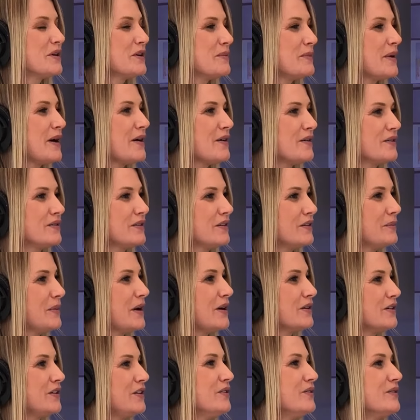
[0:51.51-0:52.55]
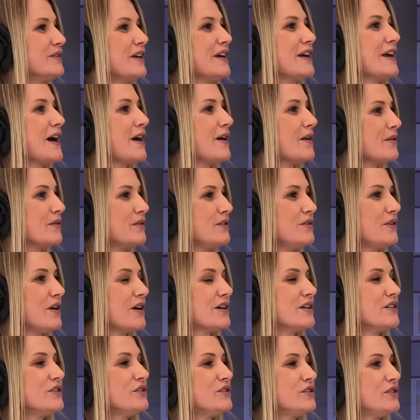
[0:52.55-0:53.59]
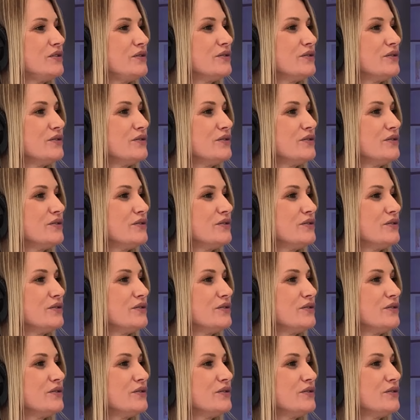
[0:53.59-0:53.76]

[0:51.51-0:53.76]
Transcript: about you, like how you got into